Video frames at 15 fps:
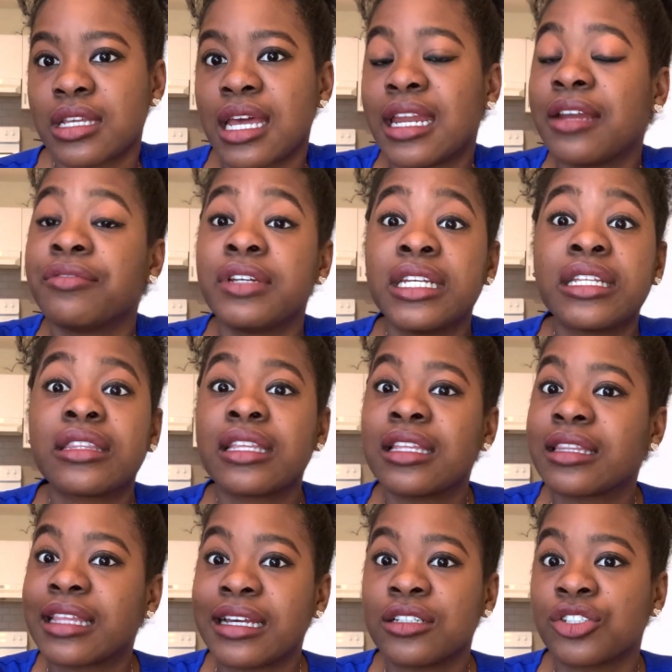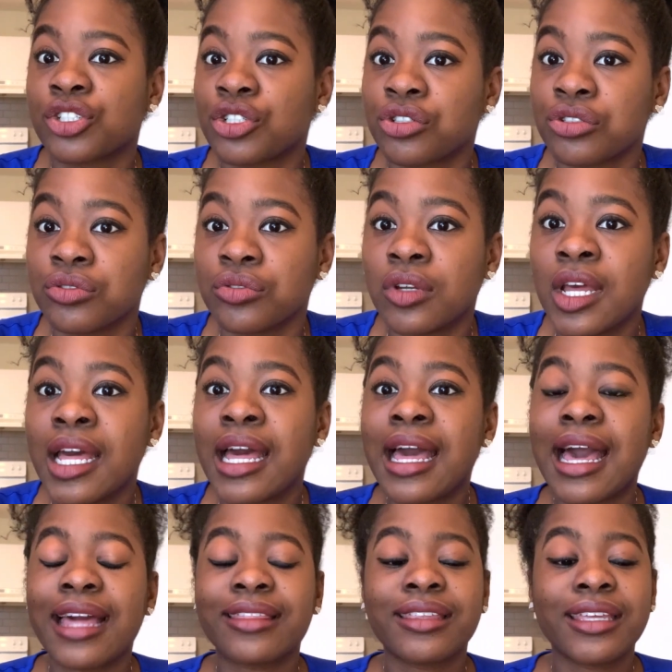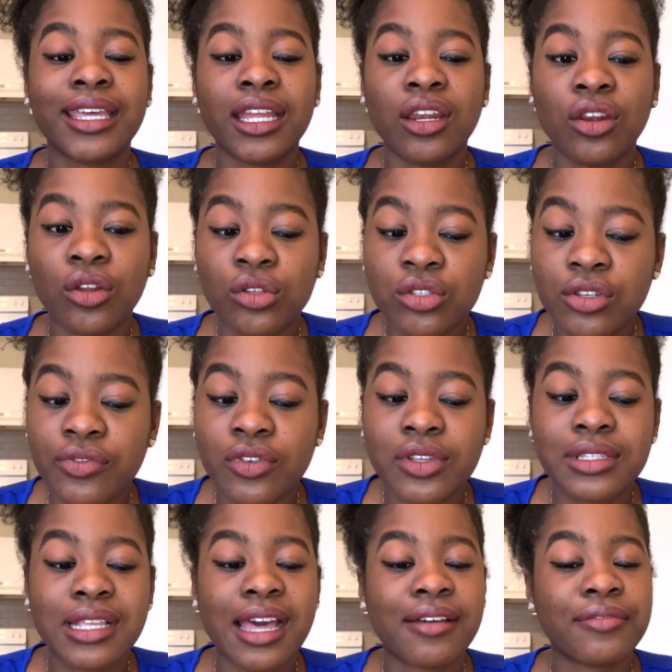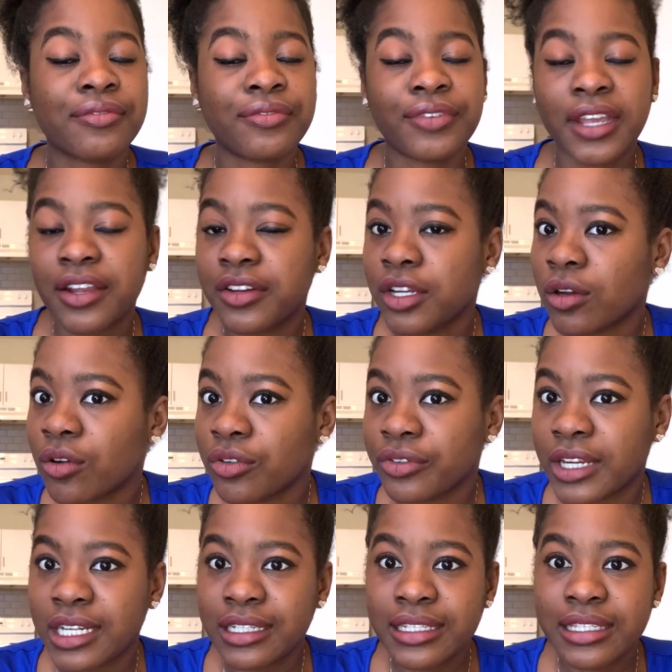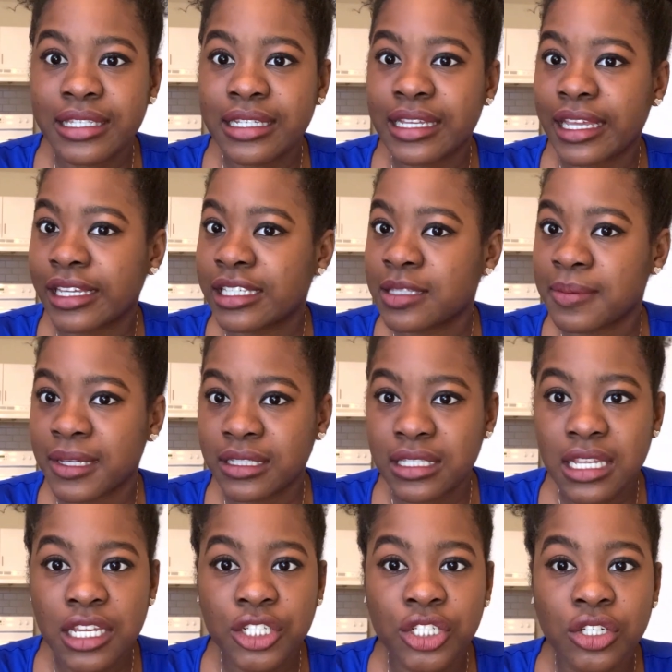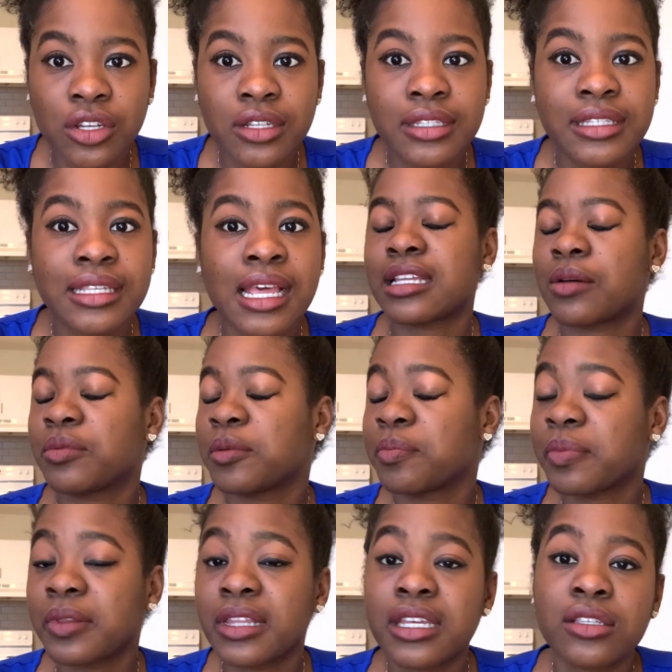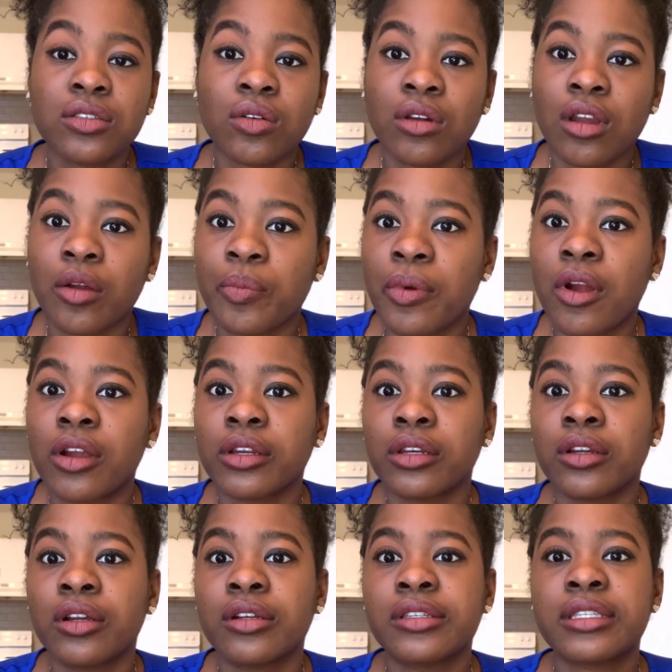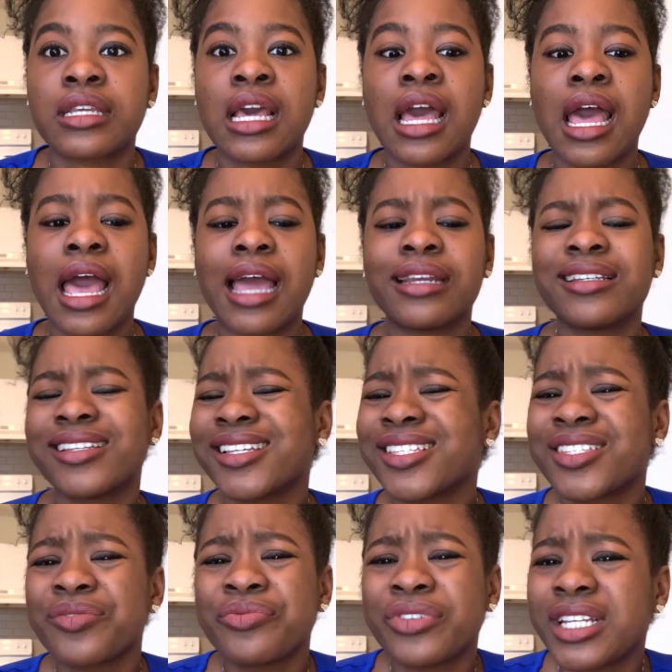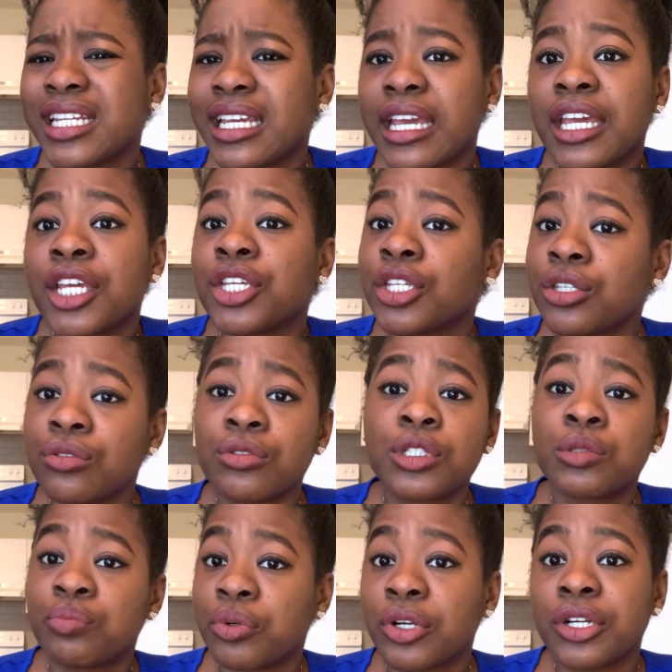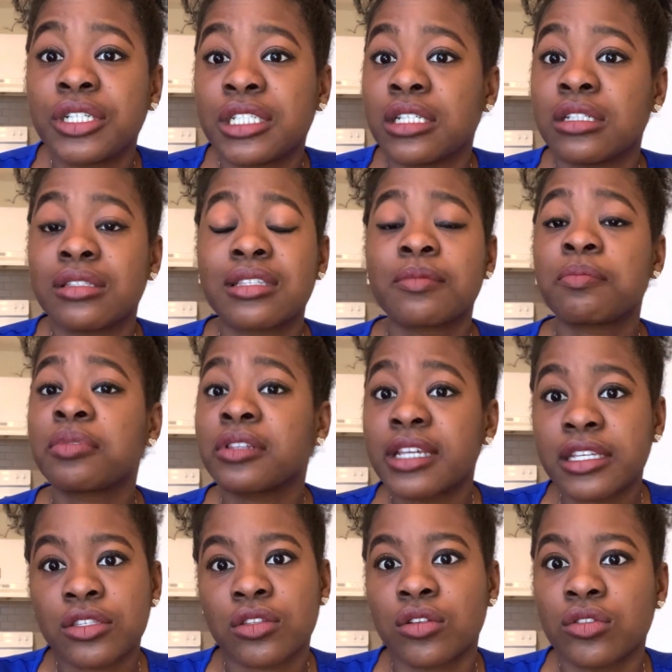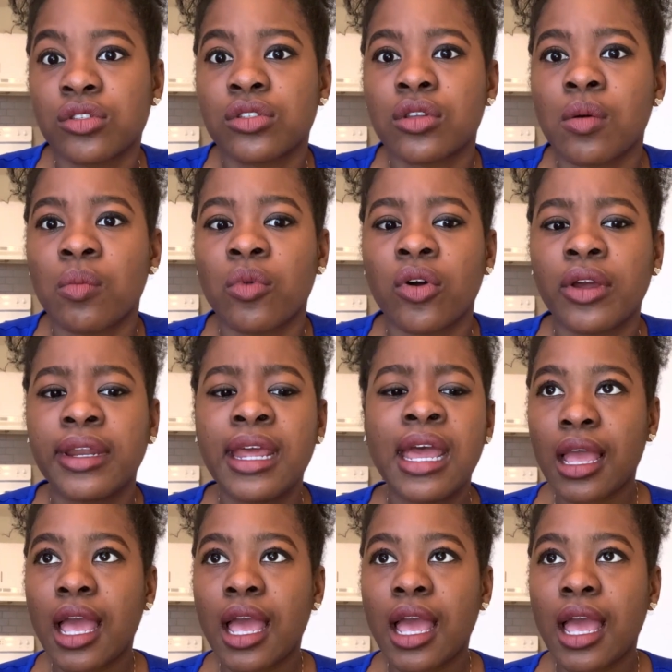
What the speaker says: And I really think that is true. I think a lot of us have very unrealistic expectations that we place on our partners, and it is really a huge burden to place on someone.